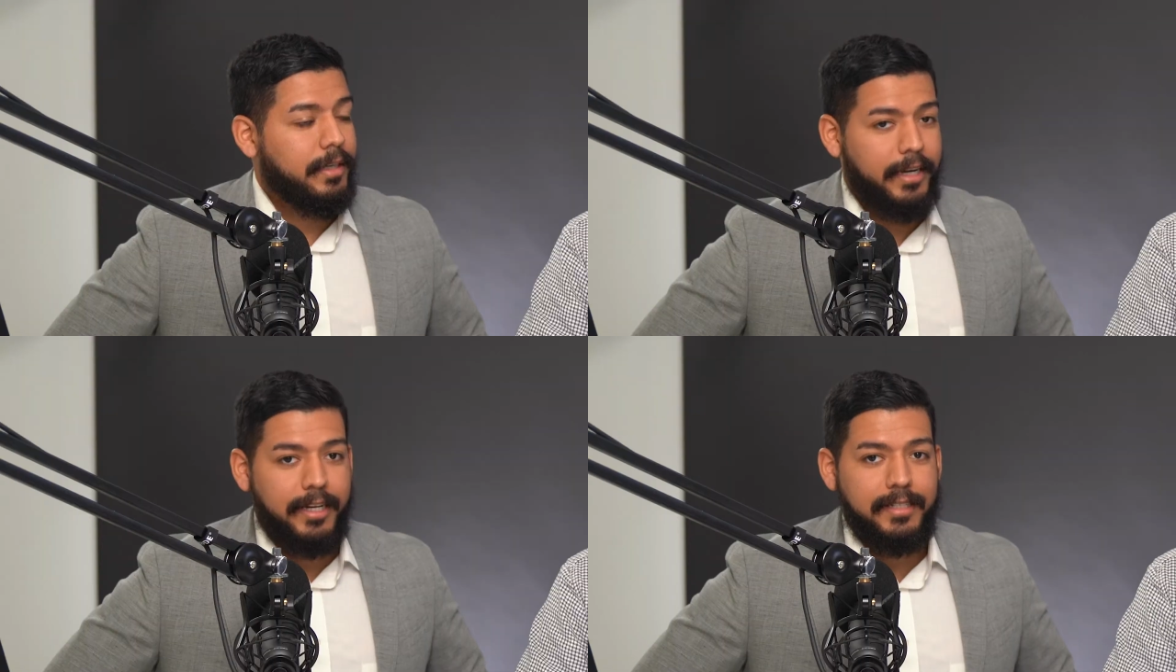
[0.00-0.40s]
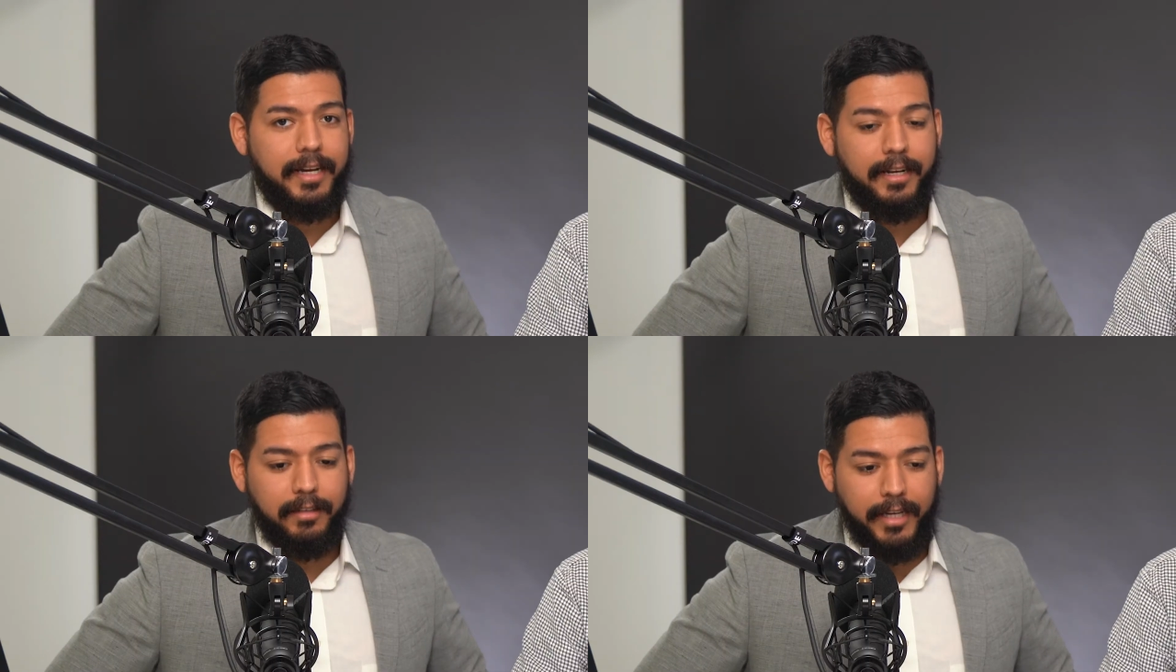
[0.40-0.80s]
Yeah,
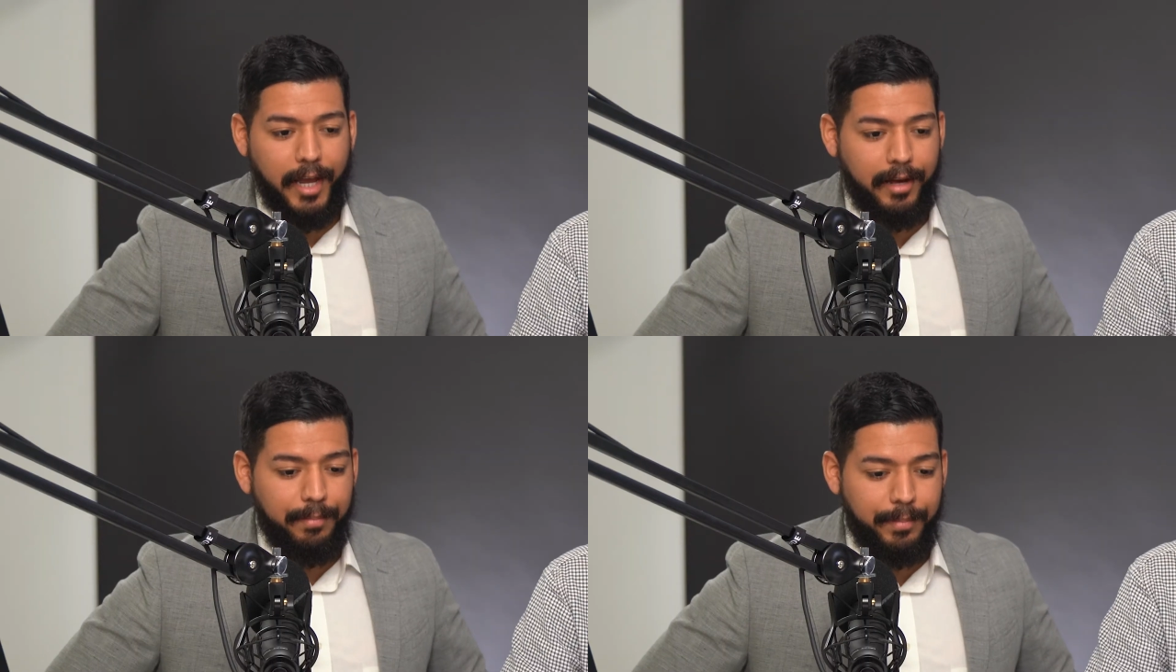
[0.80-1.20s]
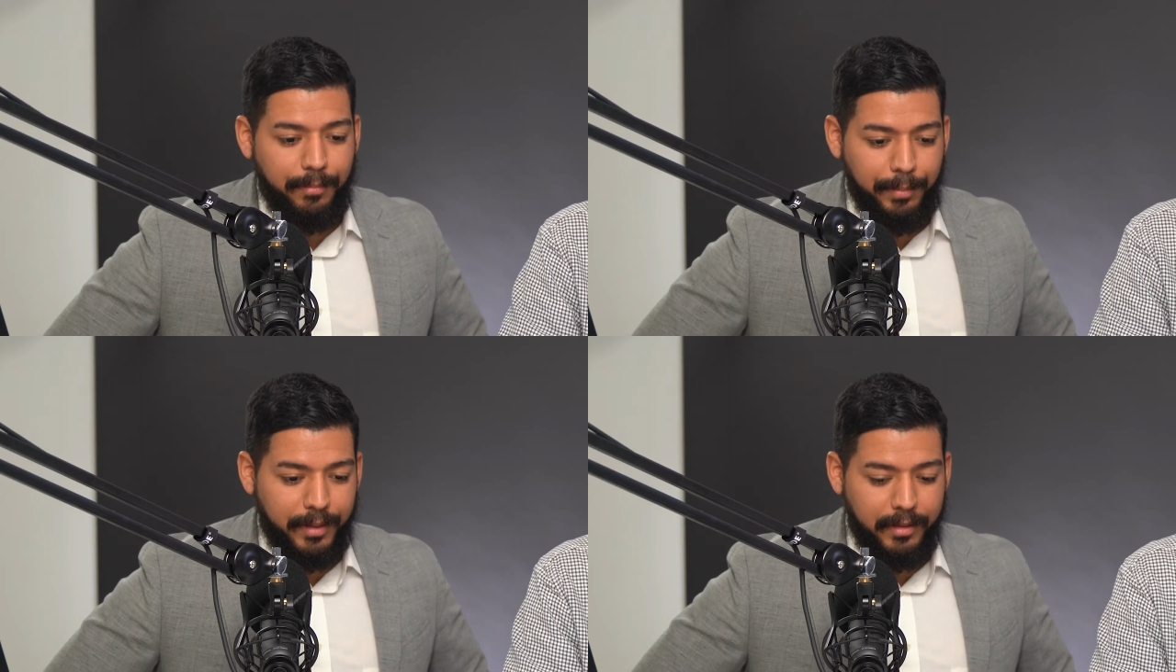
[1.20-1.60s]
exactly. Uh,
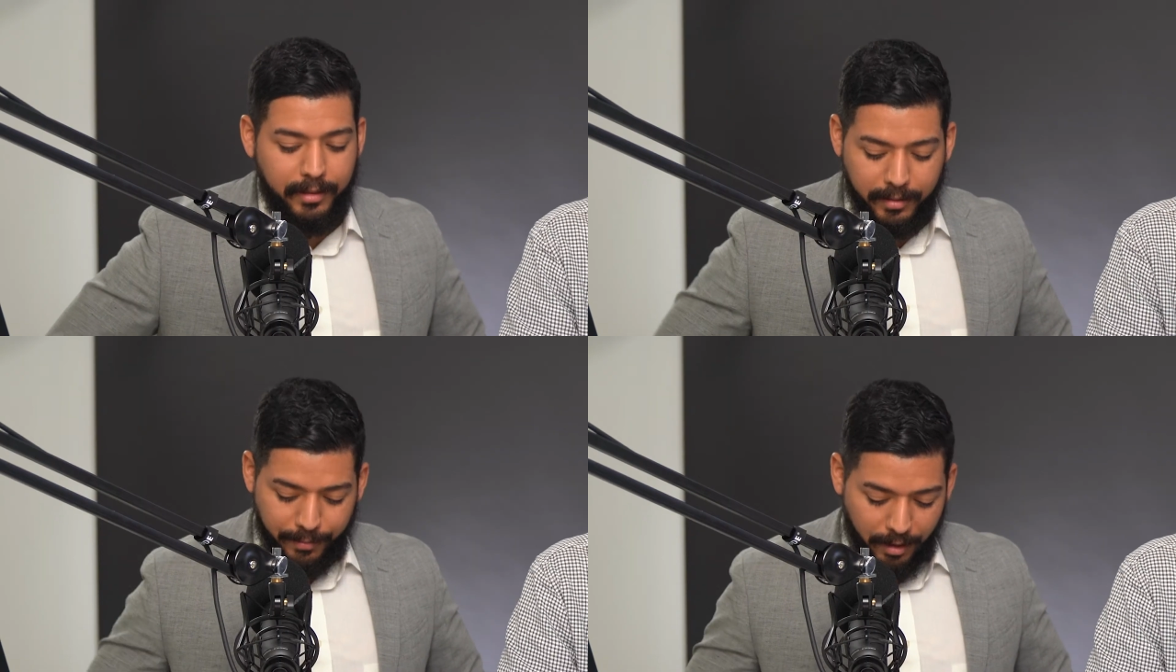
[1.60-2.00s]
the,